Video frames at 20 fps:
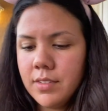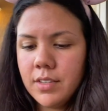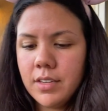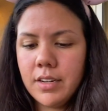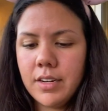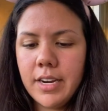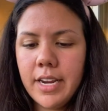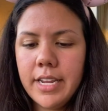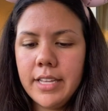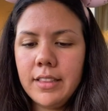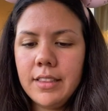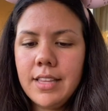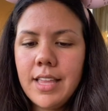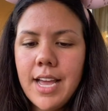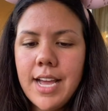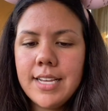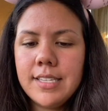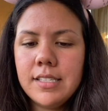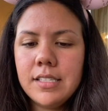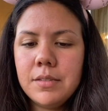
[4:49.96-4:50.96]
All right,
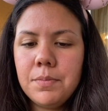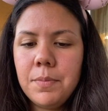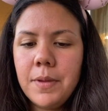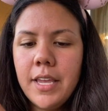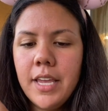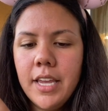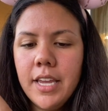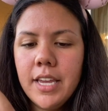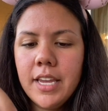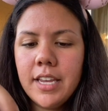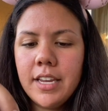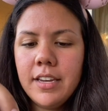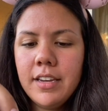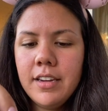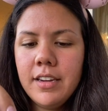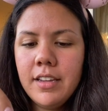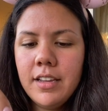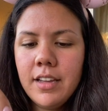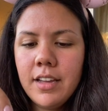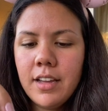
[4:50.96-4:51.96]
last
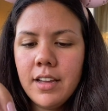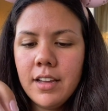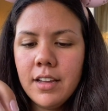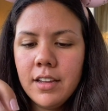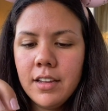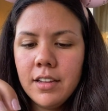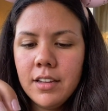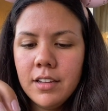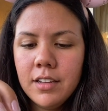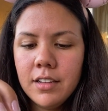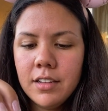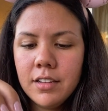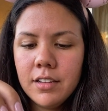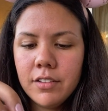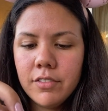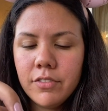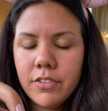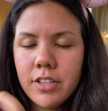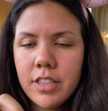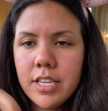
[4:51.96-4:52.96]
pin.
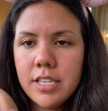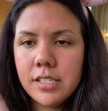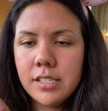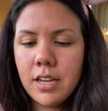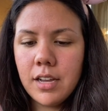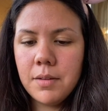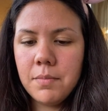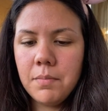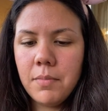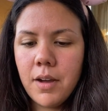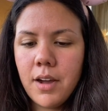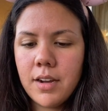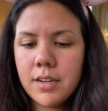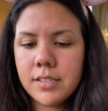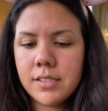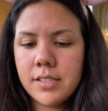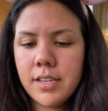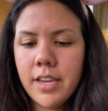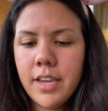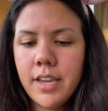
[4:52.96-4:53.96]
For this
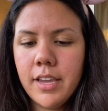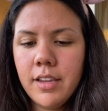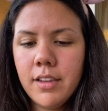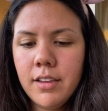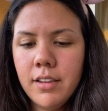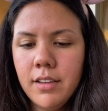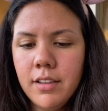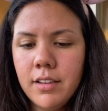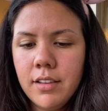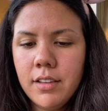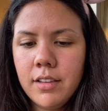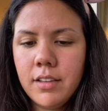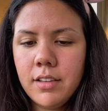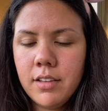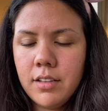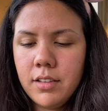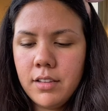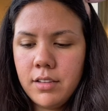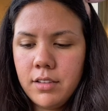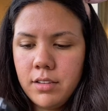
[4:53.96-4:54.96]
unboxing,
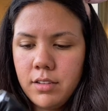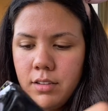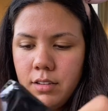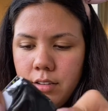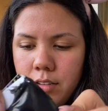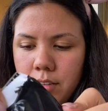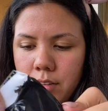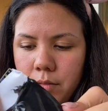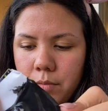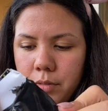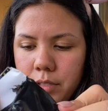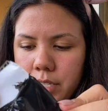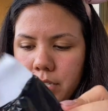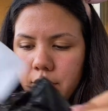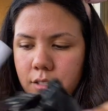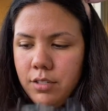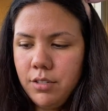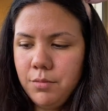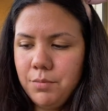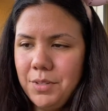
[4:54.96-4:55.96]

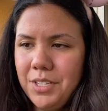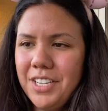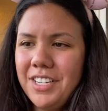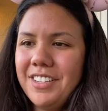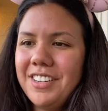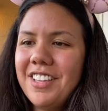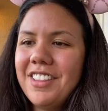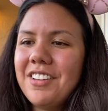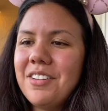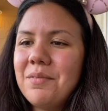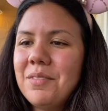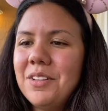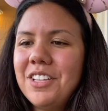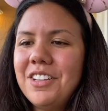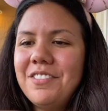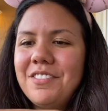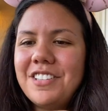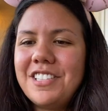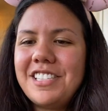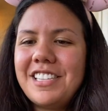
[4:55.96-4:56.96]
please don't be another
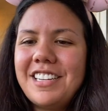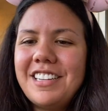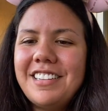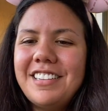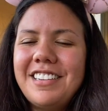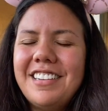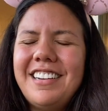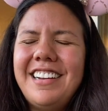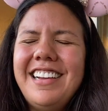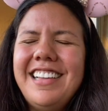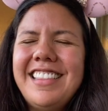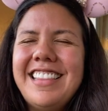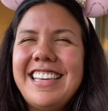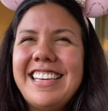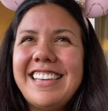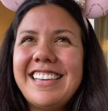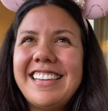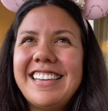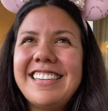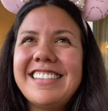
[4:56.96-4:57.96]
Maleficent. I
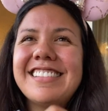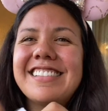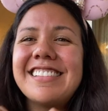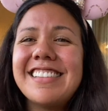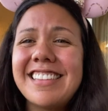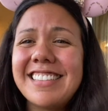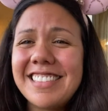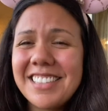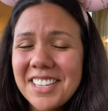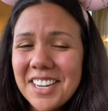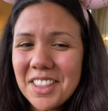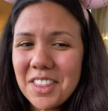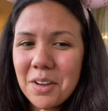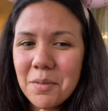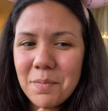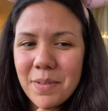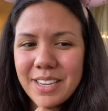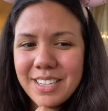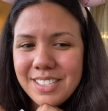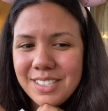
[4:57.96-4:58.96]
think it is. It's another
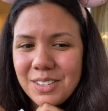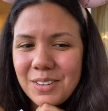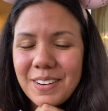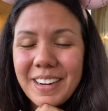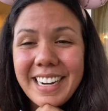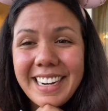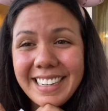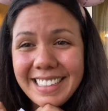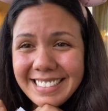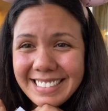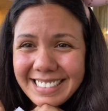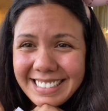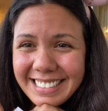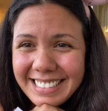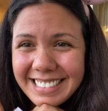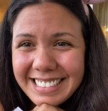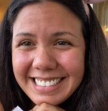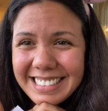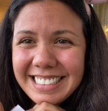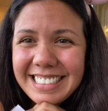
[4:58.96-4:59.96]
big square.
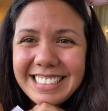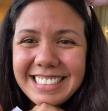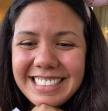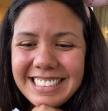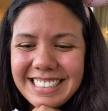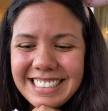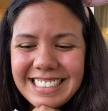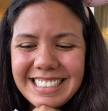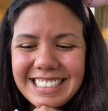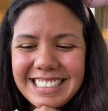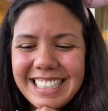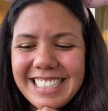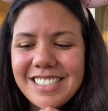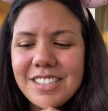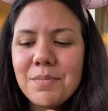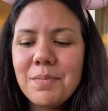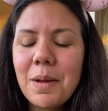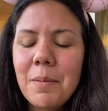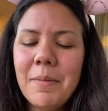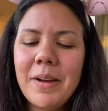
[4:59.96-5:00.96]
Oh, it's such
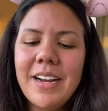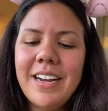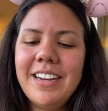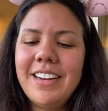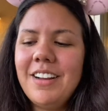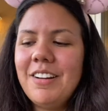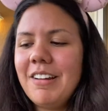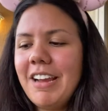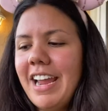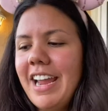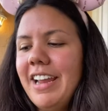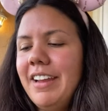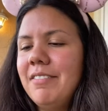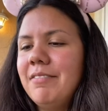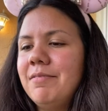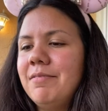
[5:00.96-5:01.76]
a bummer. Okay.